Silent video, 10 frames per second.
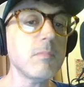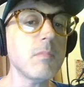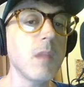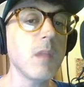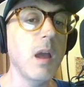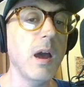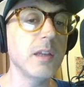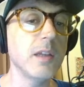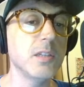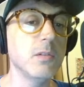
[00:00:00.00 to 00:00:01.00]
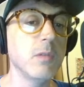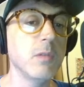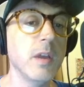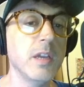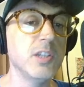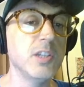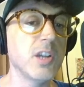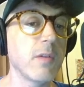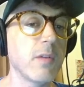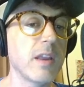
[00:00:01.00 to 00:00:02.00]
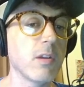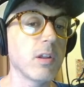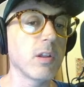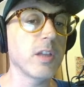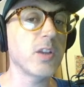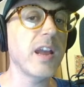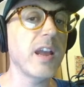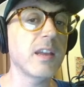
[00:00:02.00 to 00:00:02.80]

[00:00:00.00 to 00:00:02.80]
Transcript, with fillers: uh, to generate your click track.